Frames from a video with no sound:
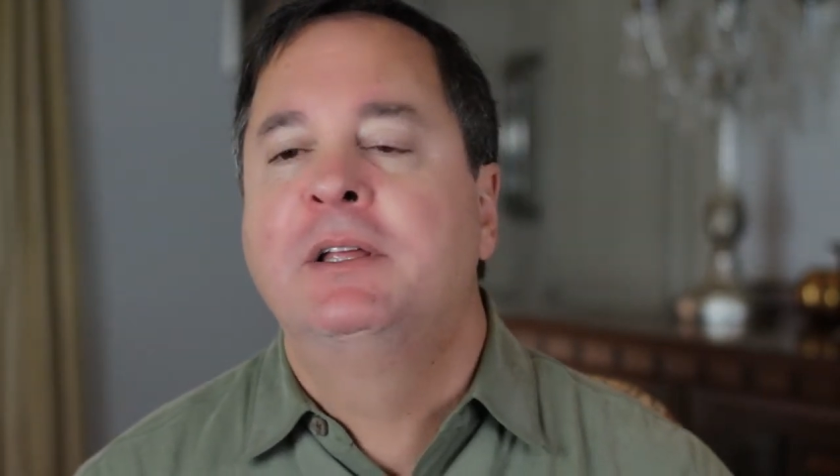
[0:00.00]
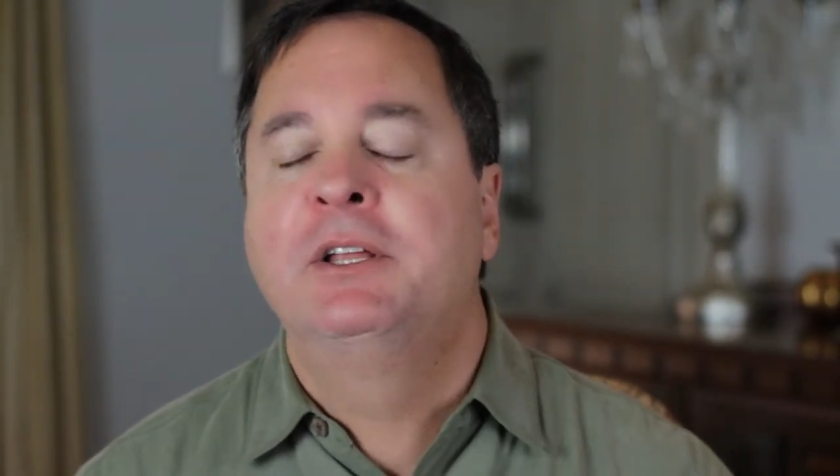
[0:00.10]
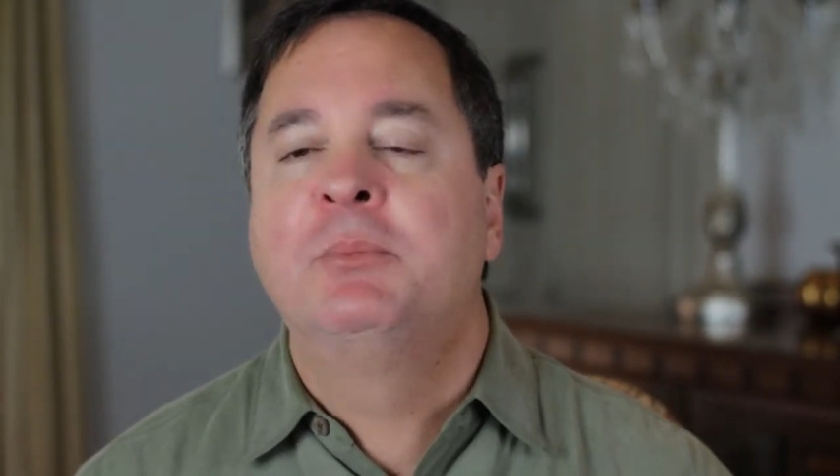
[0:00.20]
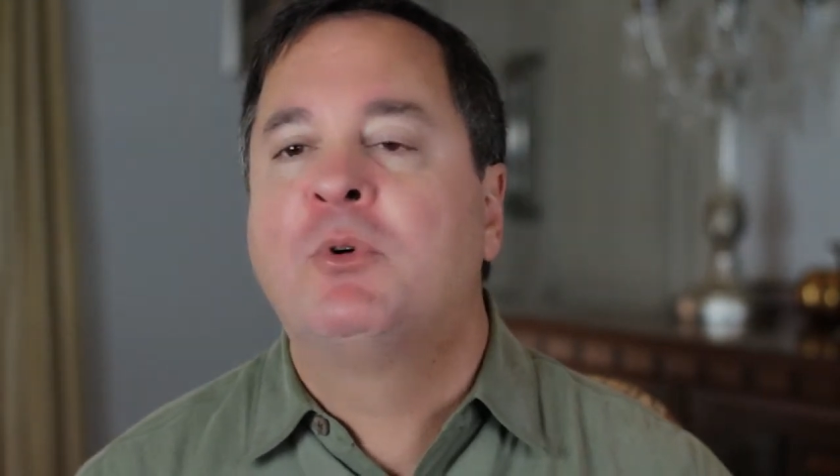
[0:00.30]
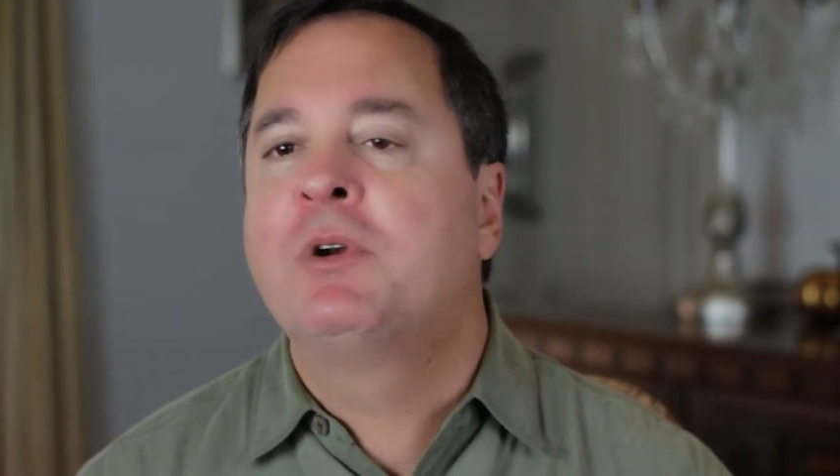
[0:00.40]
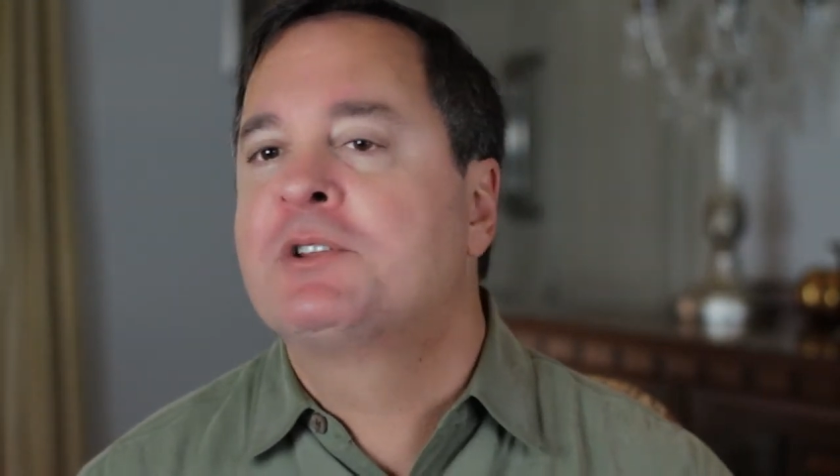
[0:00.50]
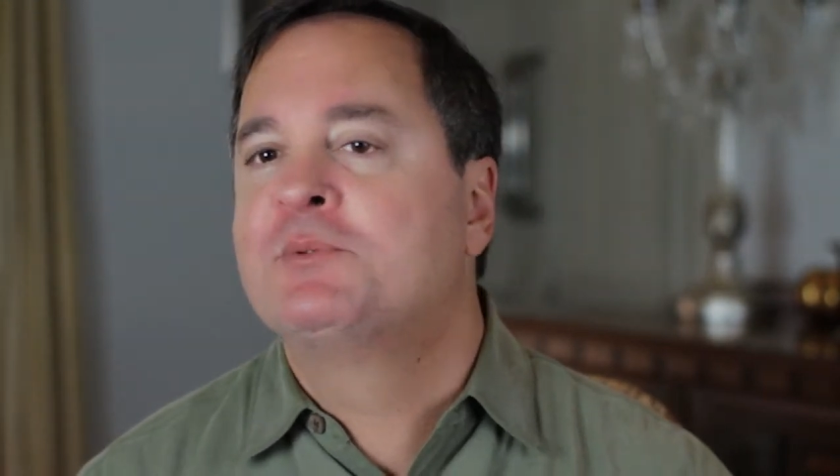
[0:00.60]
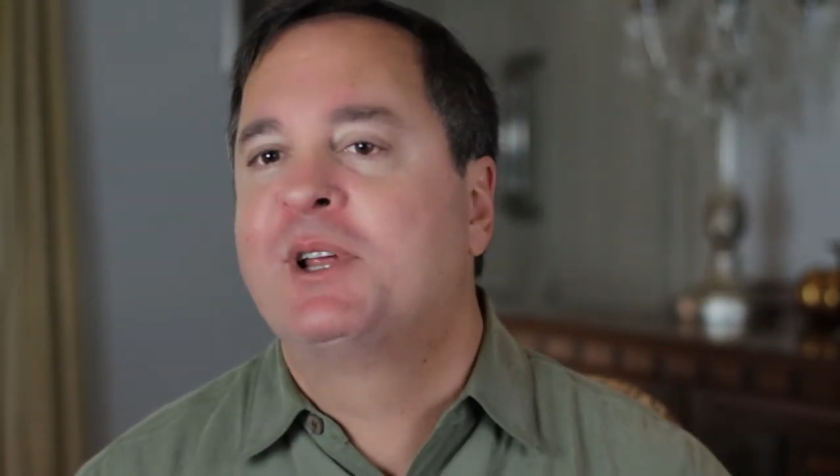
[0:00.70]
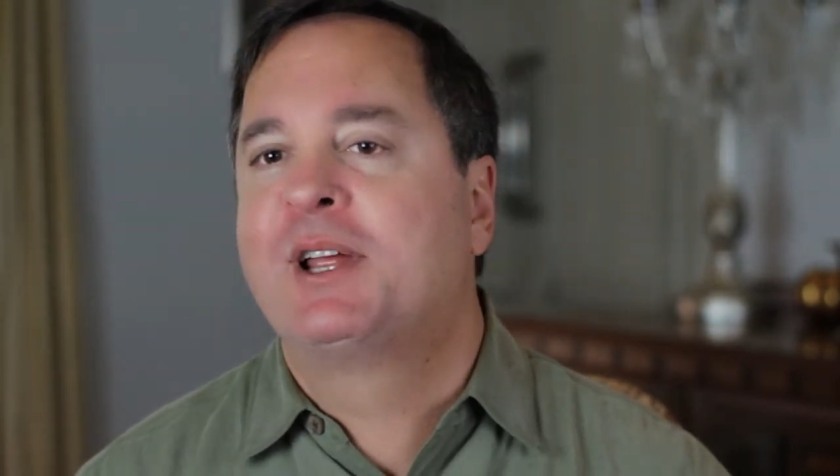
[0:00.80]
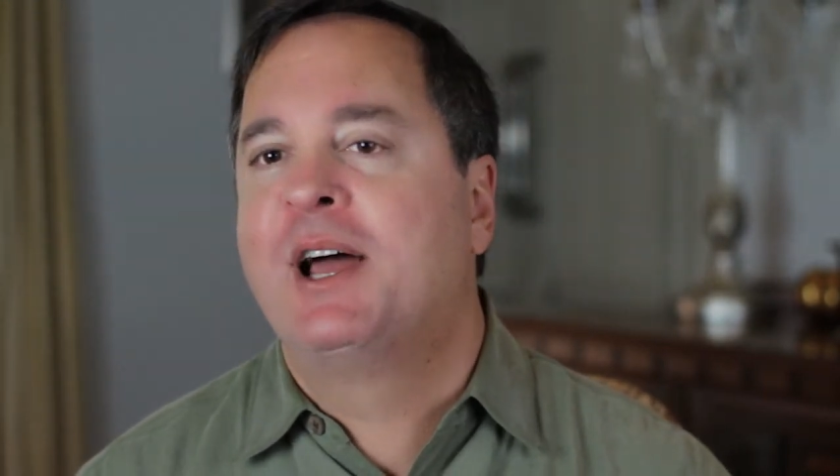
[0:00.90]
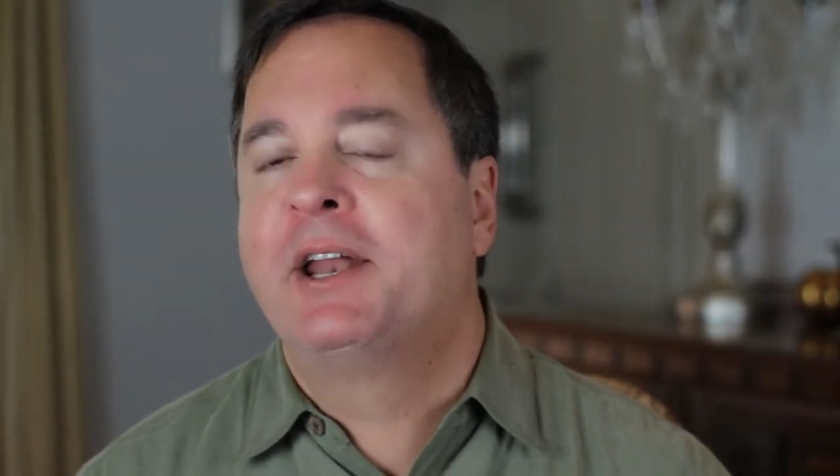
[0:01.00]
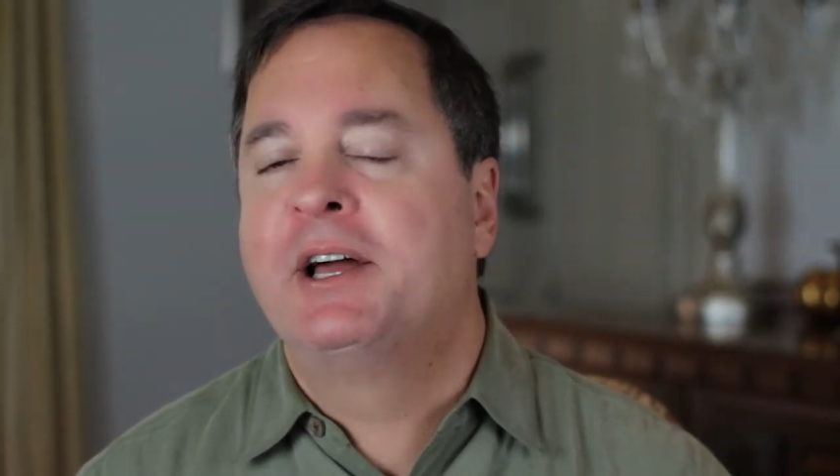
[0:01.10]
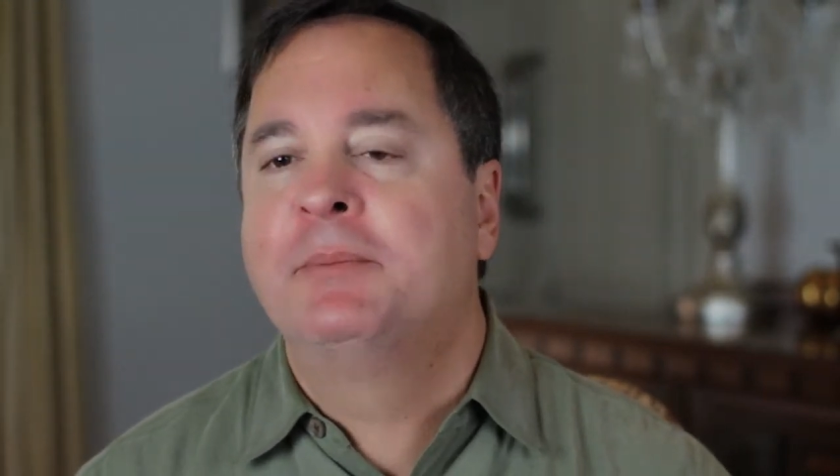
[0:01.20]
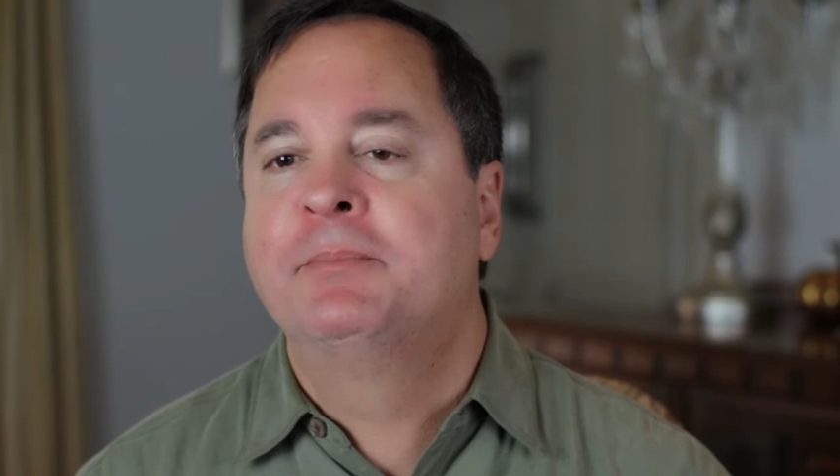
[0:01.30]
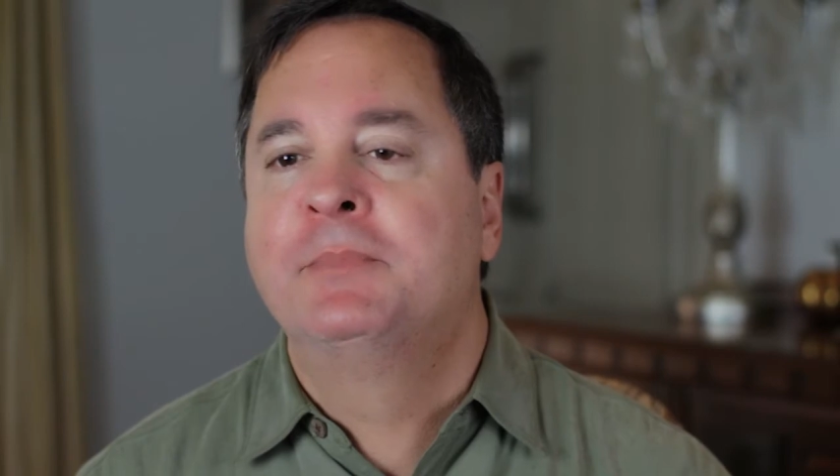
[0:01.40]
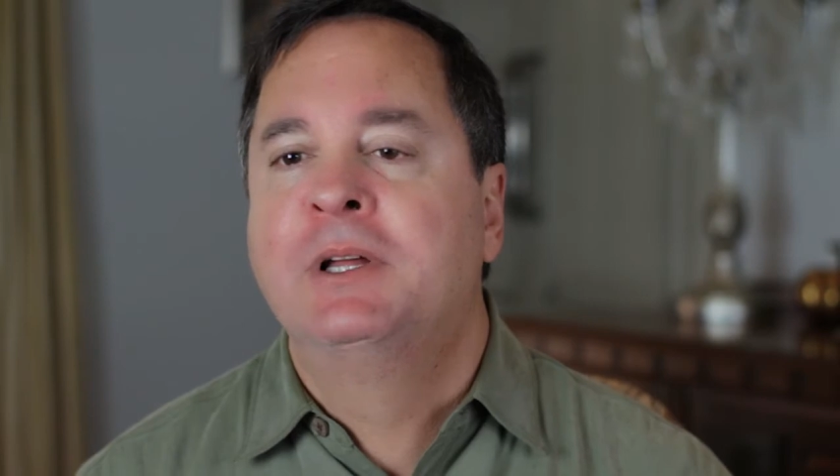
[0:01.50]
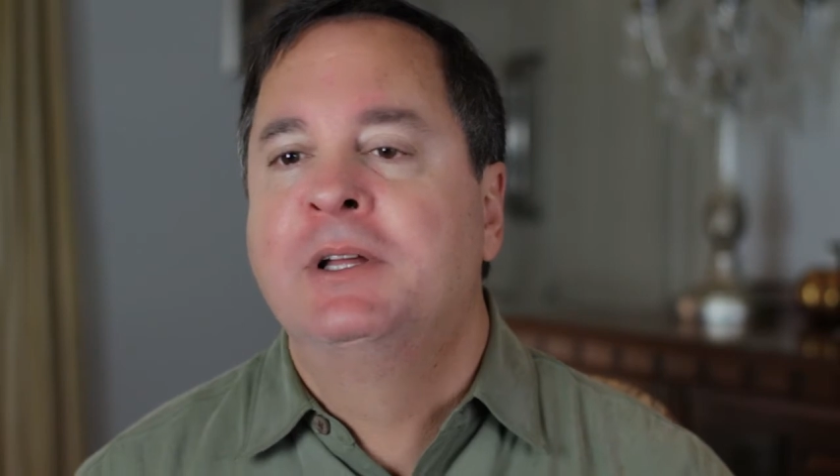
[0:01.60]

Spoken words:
In the mornings when I got up,